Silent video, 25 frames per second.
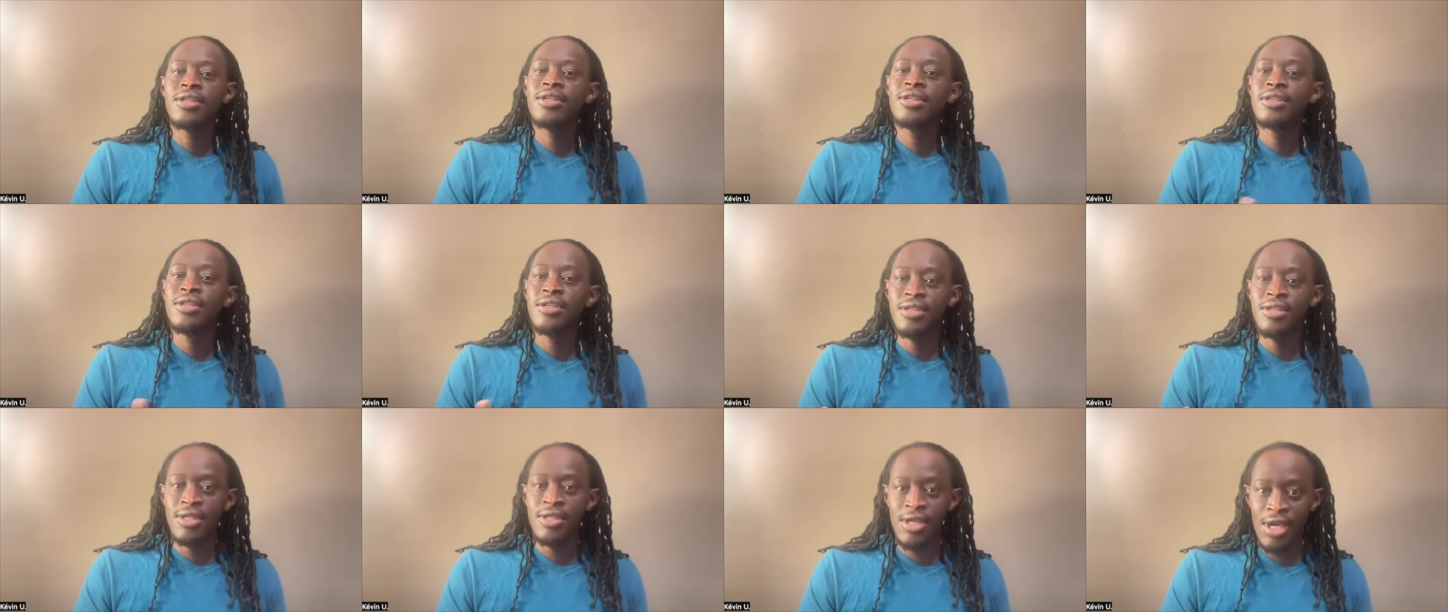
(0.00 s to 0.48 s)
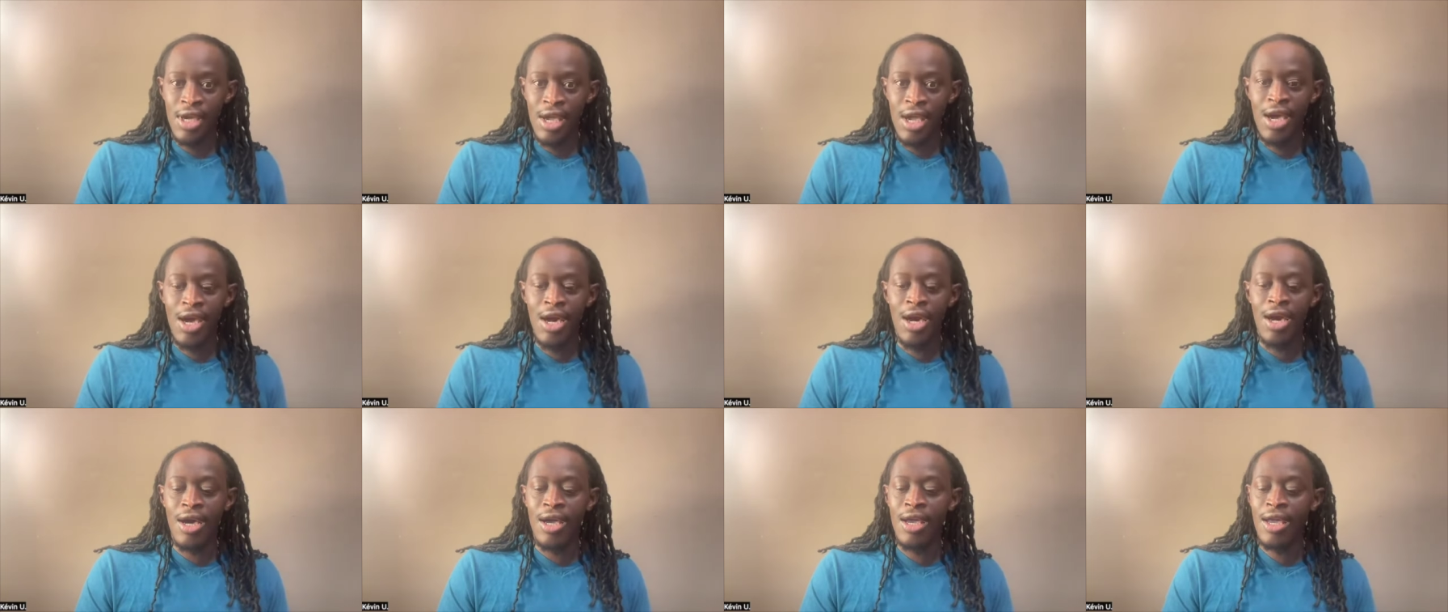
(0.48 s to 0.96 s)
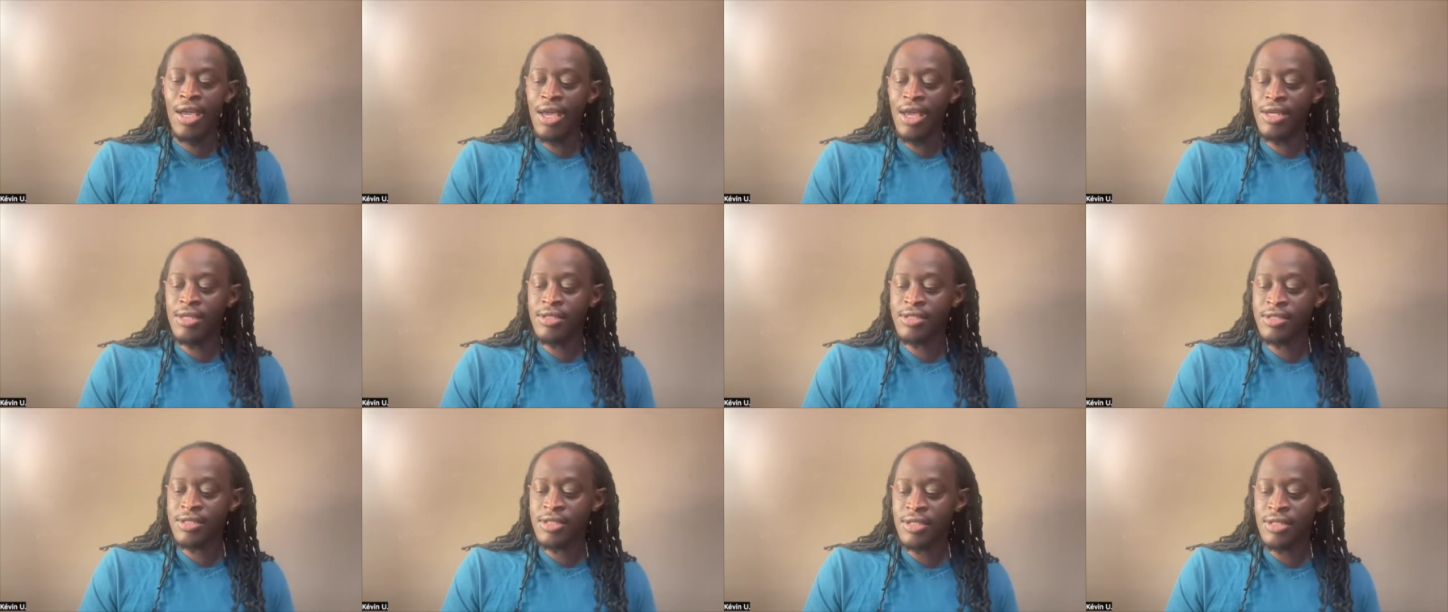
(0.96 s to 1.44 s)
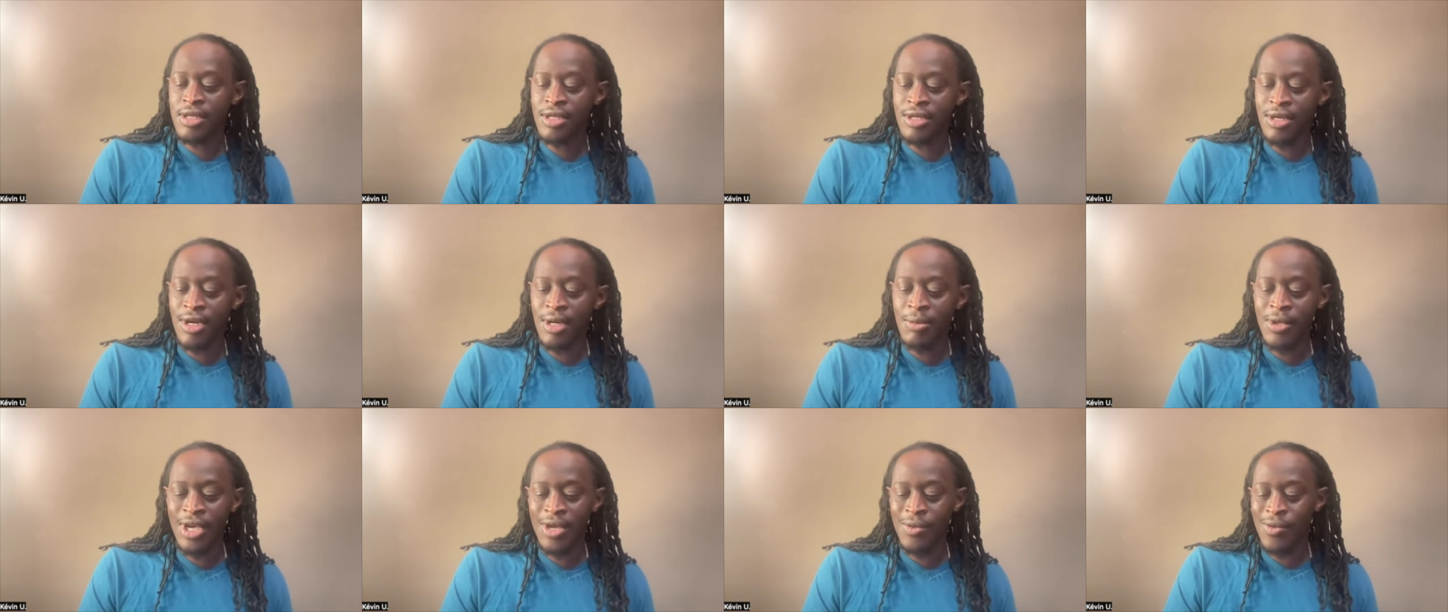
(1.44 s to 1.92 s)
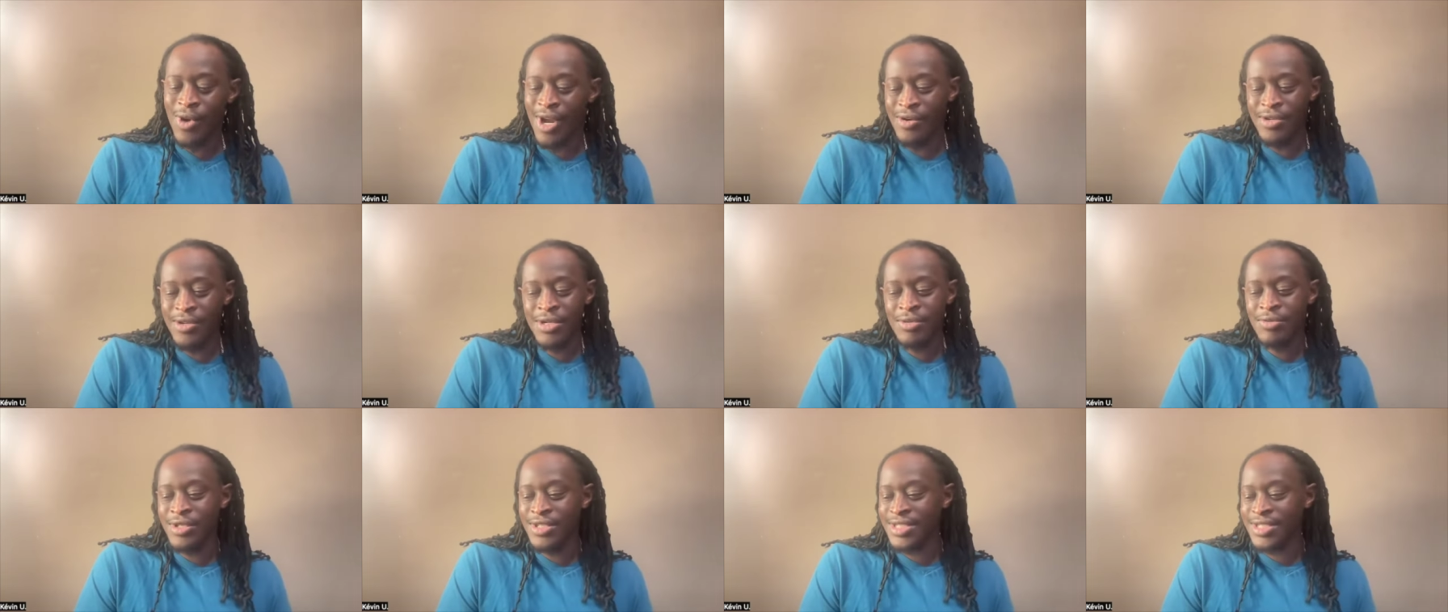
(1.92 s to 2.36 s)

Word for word: Yeah. And so I'm like, why would I want